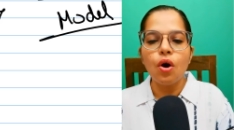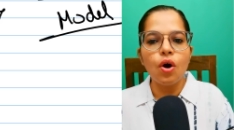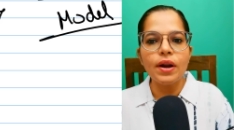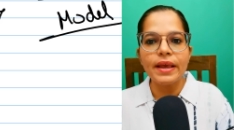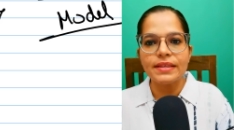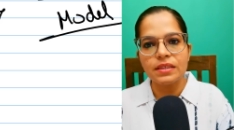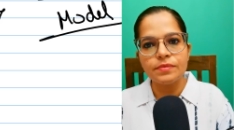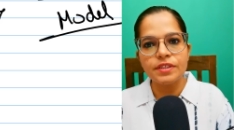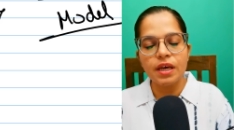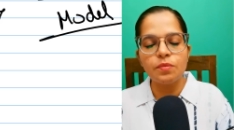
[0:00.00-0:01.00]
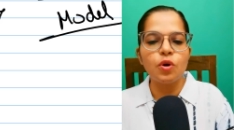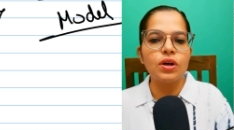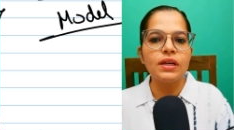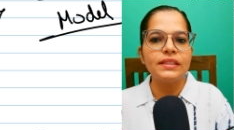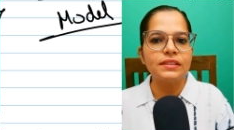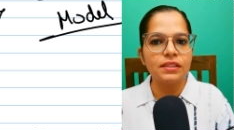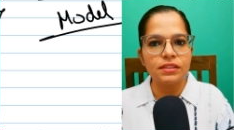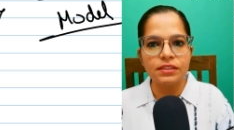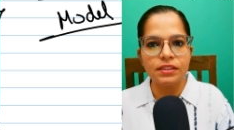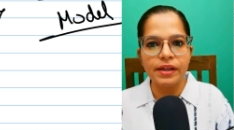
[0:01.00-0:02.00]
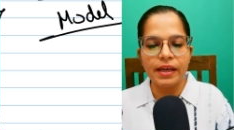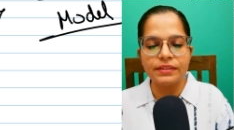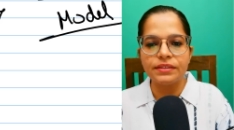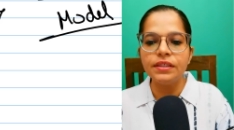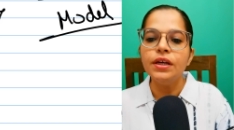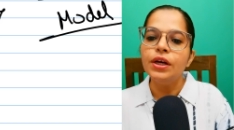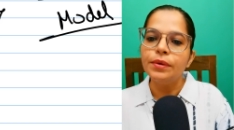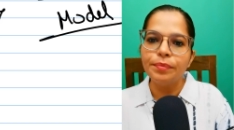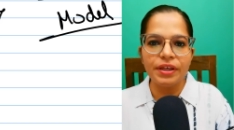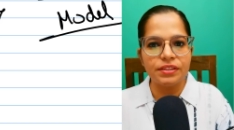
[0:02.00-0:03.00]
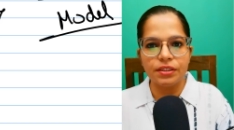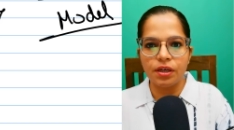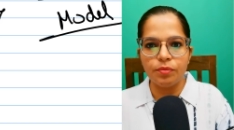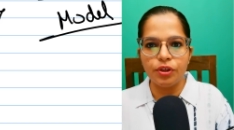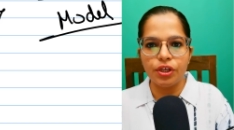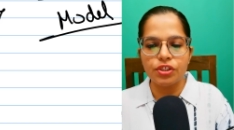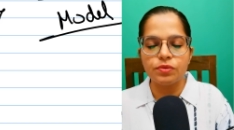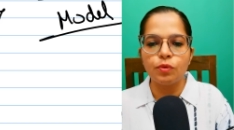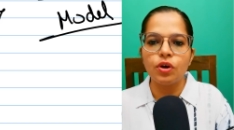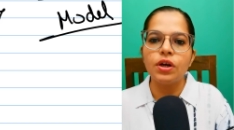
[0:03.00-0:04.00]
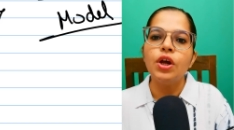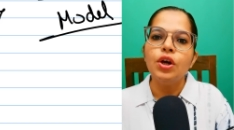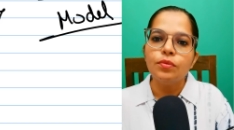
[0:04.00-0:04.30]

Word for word: or SMCR model is considered as the basic communication model.